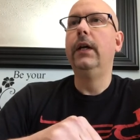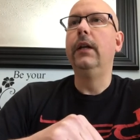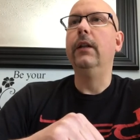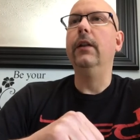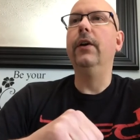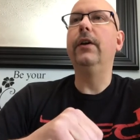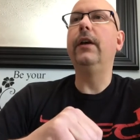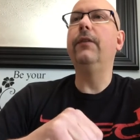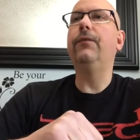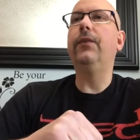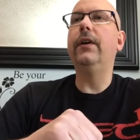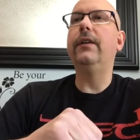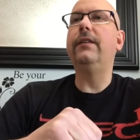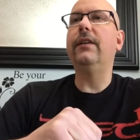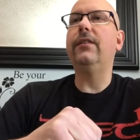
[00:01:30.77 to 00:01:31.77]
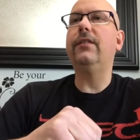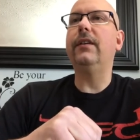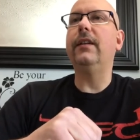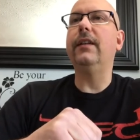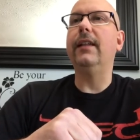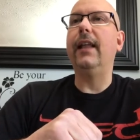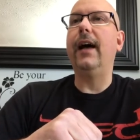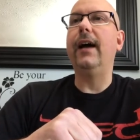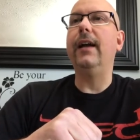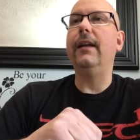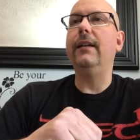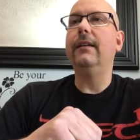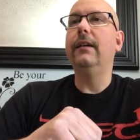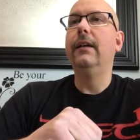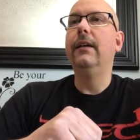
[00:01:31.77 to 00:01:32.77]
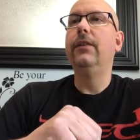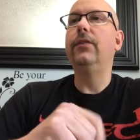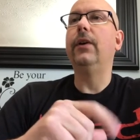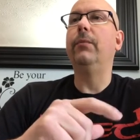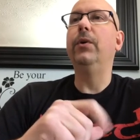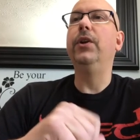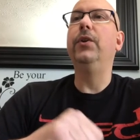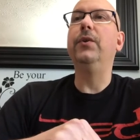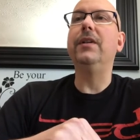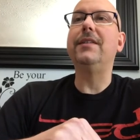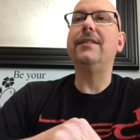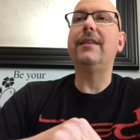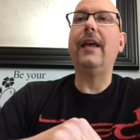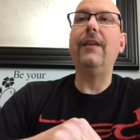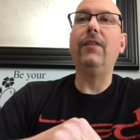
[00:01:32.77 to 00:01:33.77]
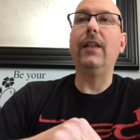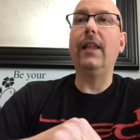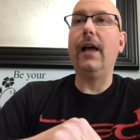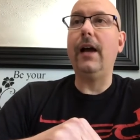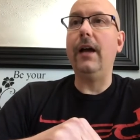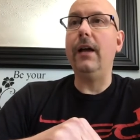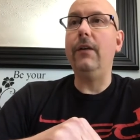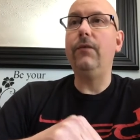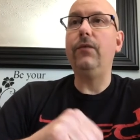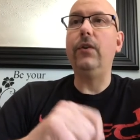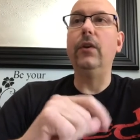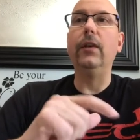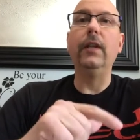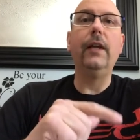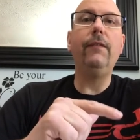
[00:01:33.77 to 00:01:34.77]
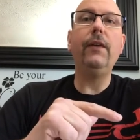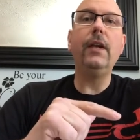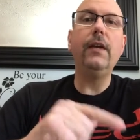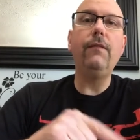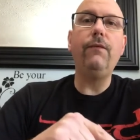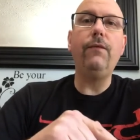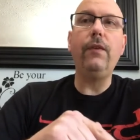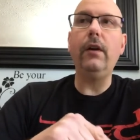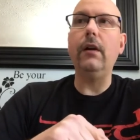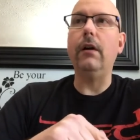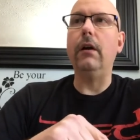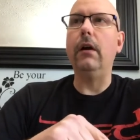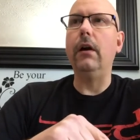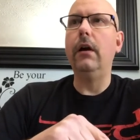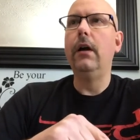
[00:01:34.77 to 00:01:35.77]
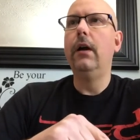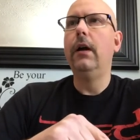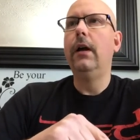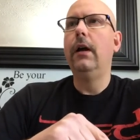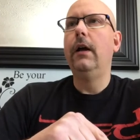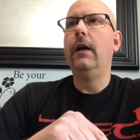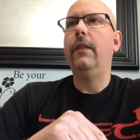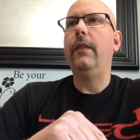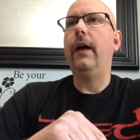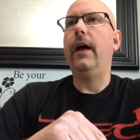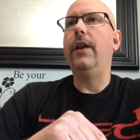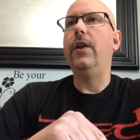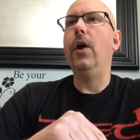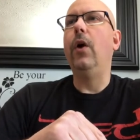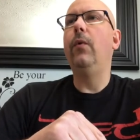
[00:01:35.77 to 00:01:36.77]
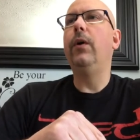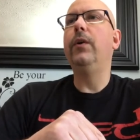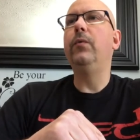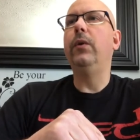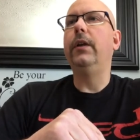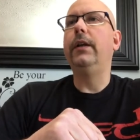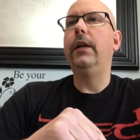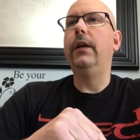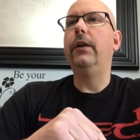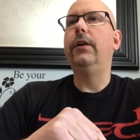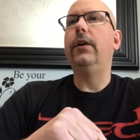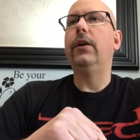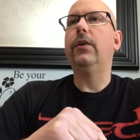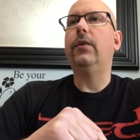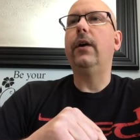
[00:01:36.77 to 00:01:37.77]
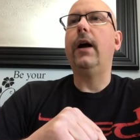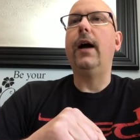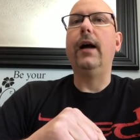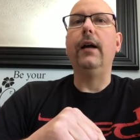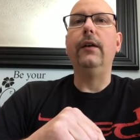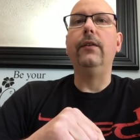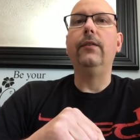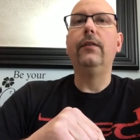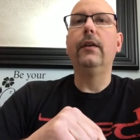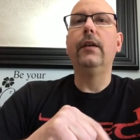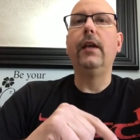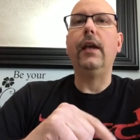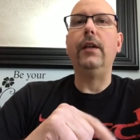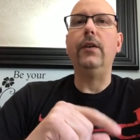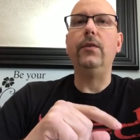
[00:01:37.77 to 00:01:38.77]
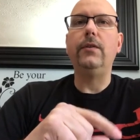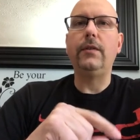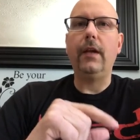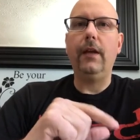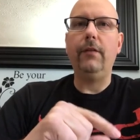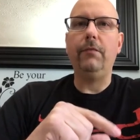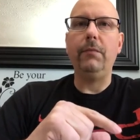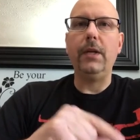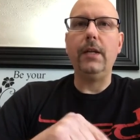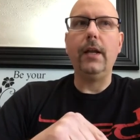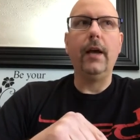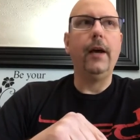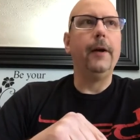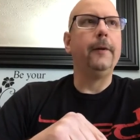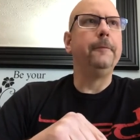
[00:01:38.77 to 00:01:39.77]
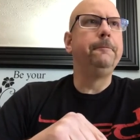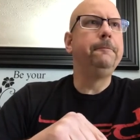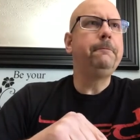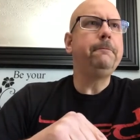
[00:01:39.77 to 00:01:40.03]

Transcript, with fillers: Looking for a distant light, someone who could save a life. You're living in fear that no one will hear your cries. Can you save me now?